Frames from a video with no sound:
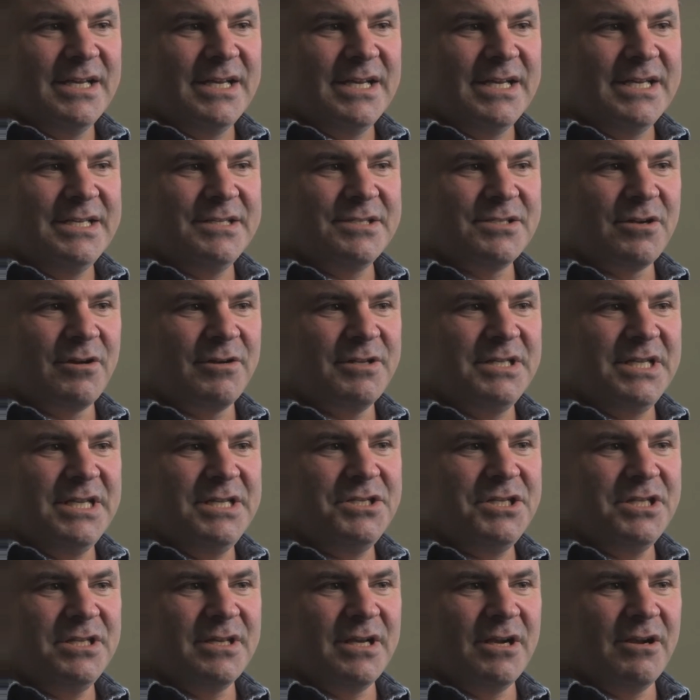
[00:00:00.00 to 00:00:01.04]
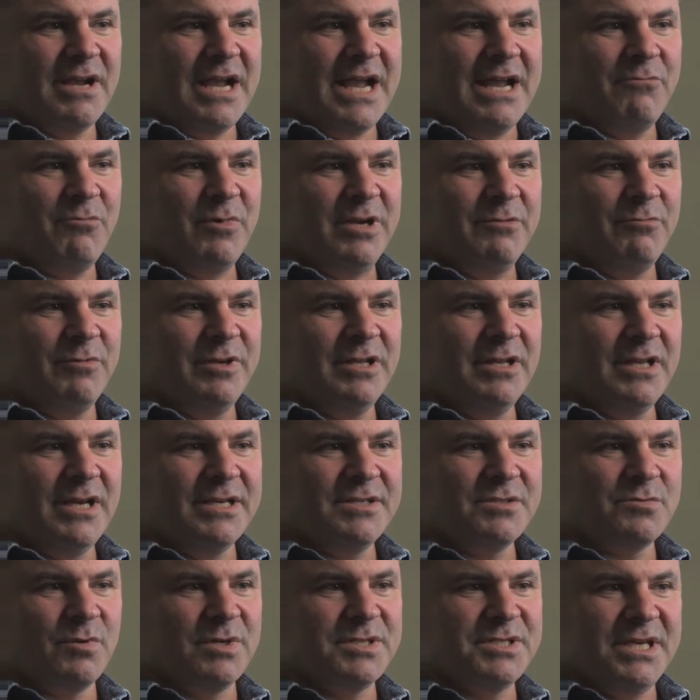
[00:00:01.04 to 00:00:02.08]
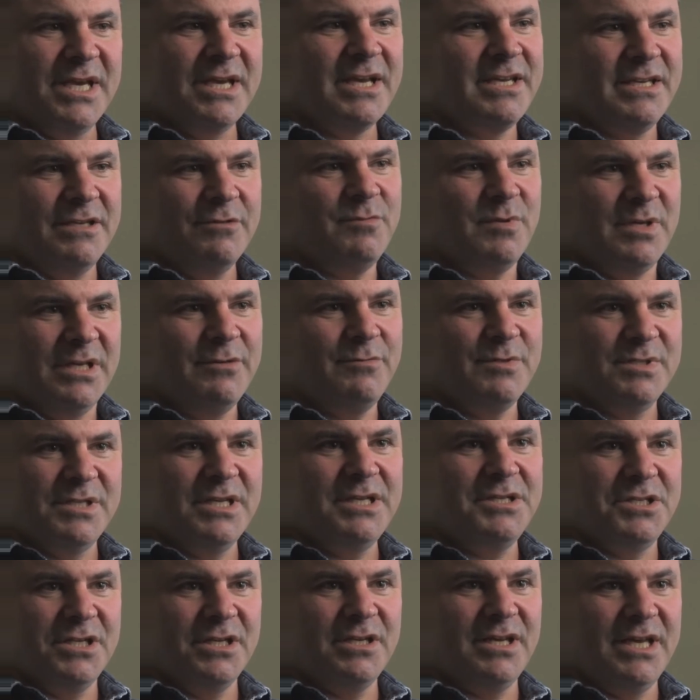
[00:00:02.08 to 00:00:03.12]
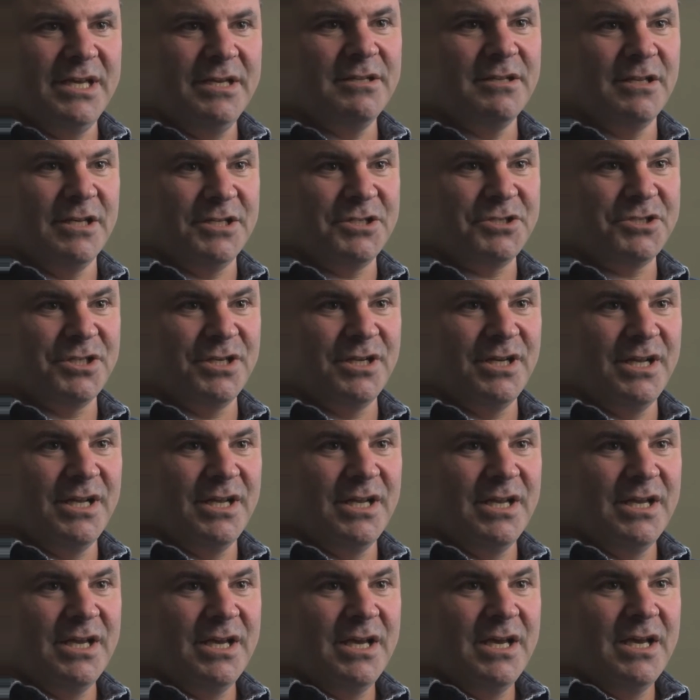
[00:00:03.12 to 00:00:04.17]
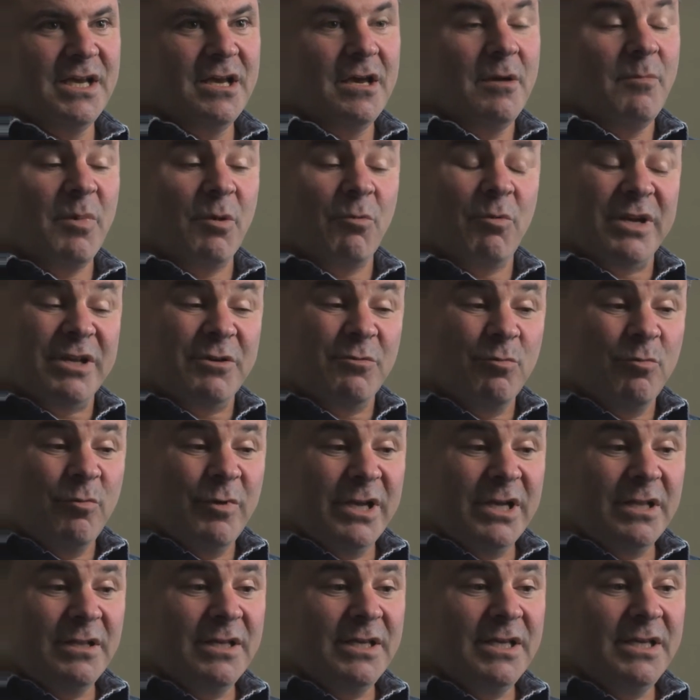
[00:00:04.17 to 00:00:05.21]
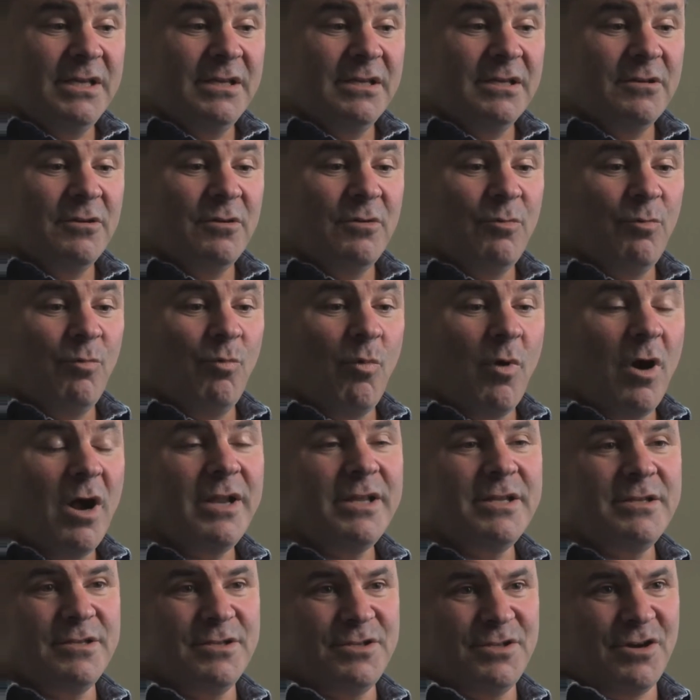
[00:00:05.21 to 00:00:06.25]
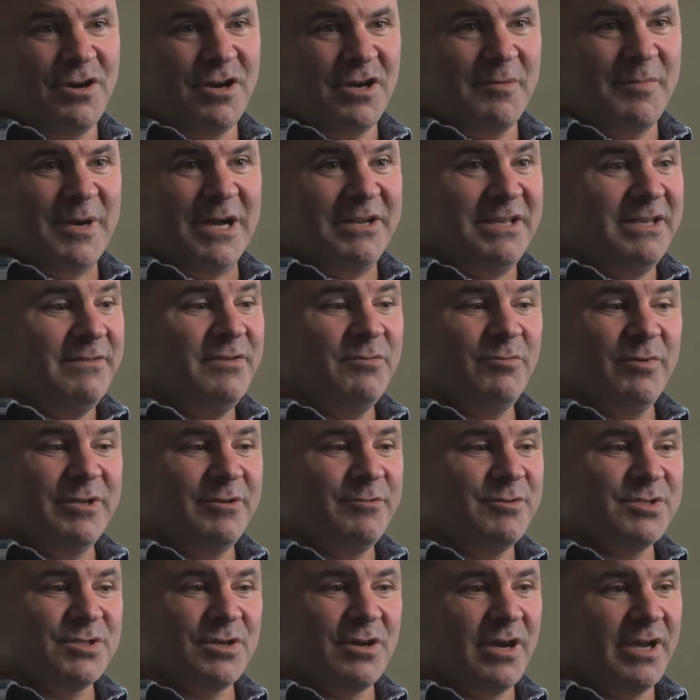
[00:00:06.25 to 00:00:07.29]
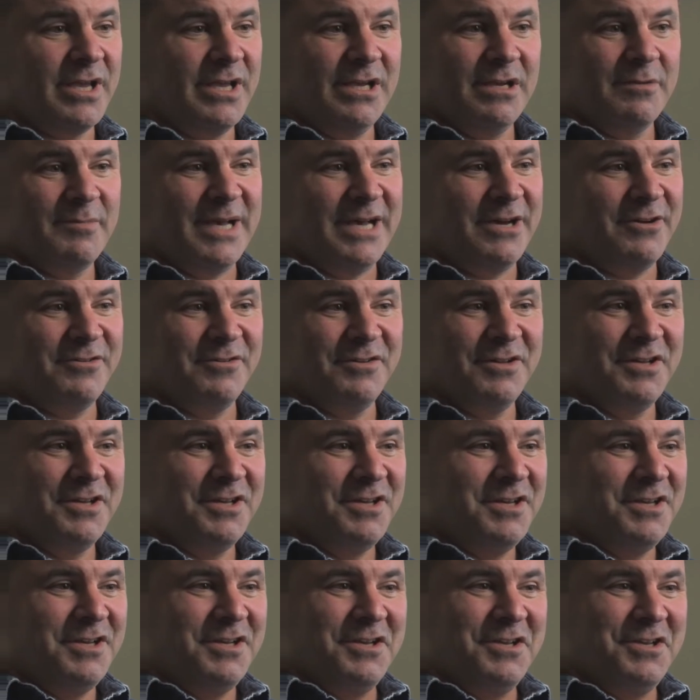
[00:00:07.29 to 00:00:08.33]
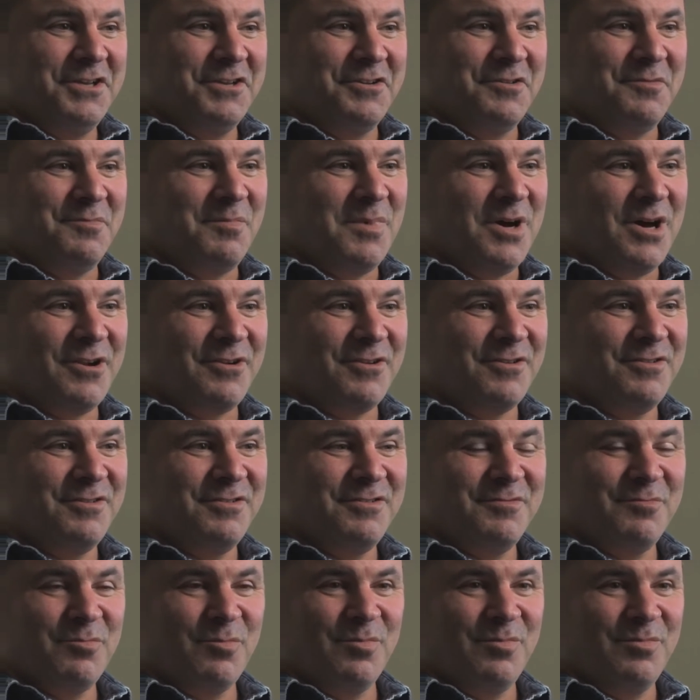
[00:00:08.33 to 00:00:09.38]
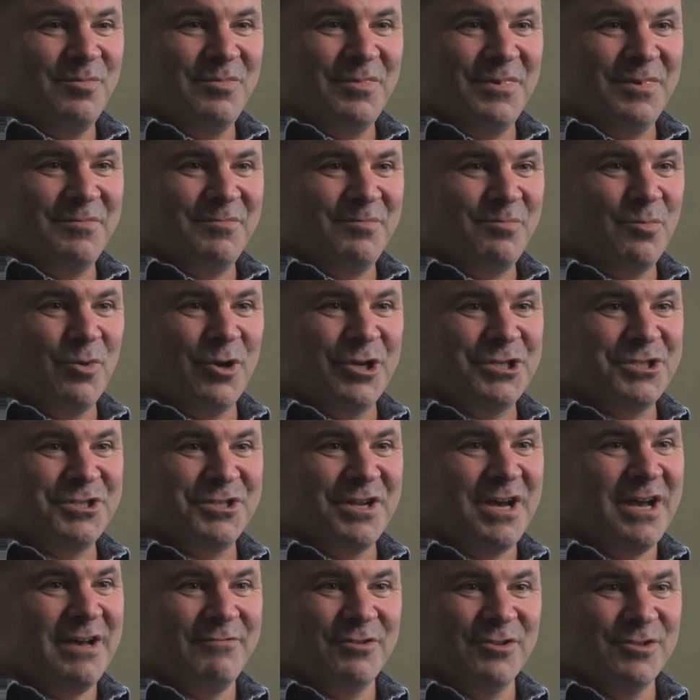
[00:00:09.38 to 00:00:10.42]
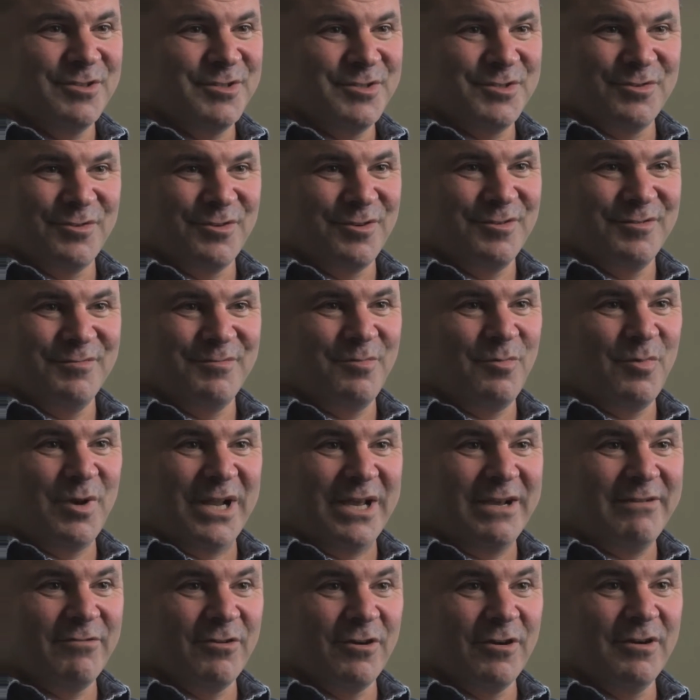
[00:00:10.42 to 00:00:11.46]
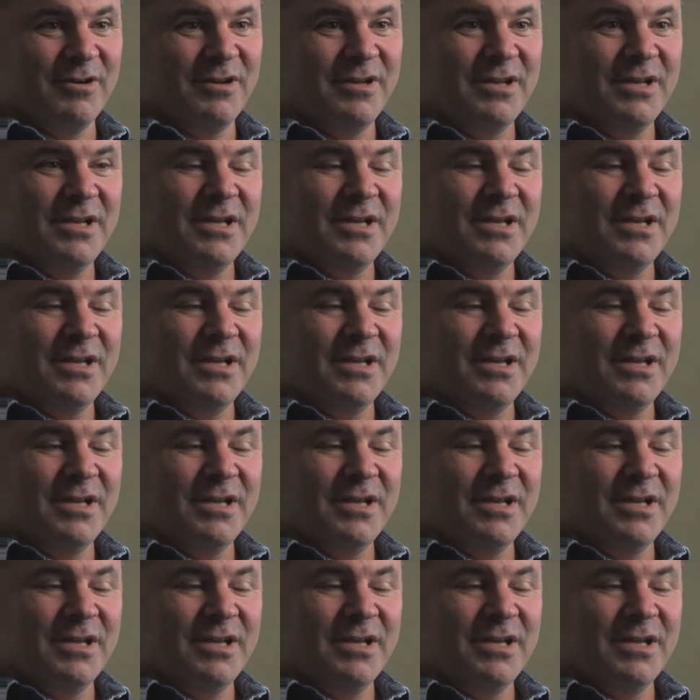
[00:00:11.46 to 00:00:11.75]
he started teaching there, and what he realized was, he was teaching English, but what he really wanted to talk about, even when he was talking about, modern British novels or whatever,